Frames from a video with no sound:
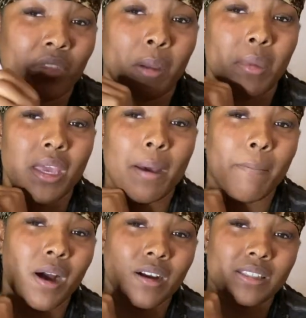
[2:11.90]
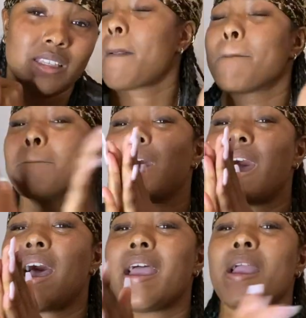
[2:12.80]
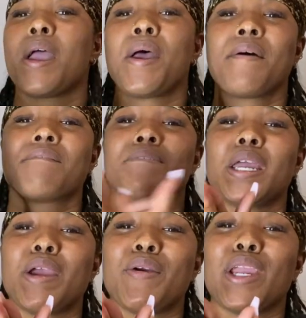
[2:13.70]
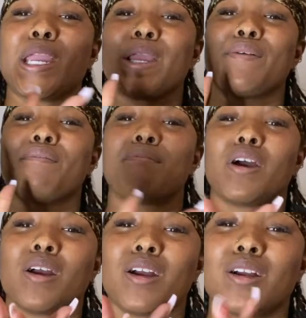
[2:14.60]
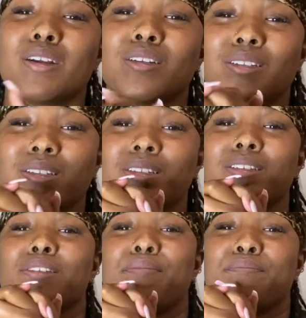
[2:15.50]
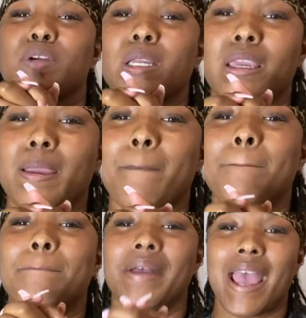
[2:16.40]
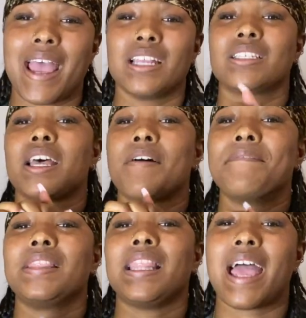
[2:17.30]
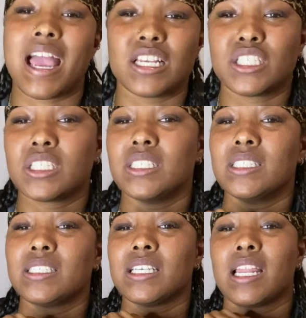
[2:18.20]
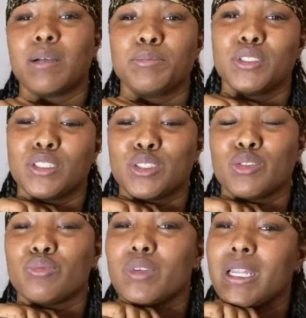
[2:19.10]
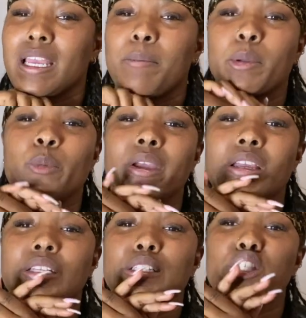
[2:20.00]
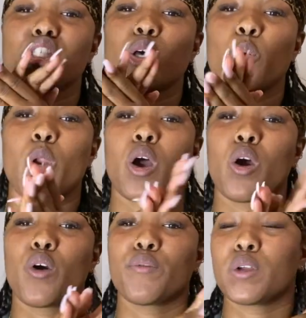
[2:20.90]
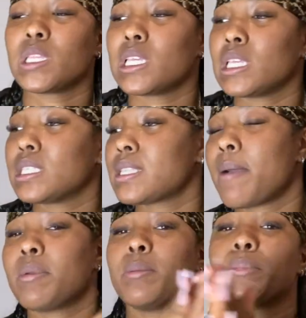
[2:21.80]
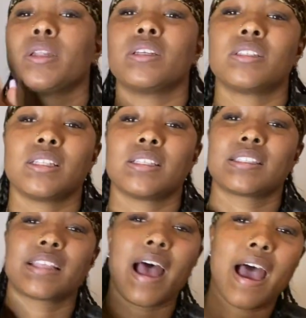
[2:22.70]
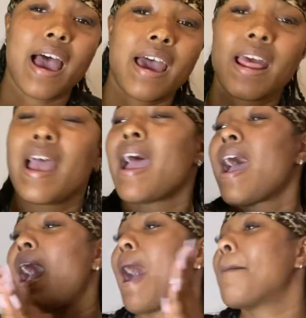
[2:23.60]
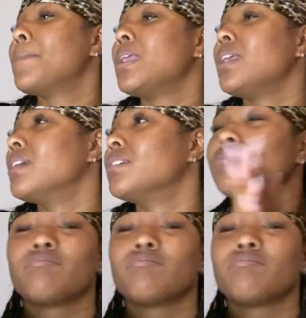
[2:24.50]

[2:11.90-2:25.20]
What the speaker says: me unboxing my very first freaking batch of lashes, and I'm just ready. I've been waiting so long for this. I've been putting it to the side. I've been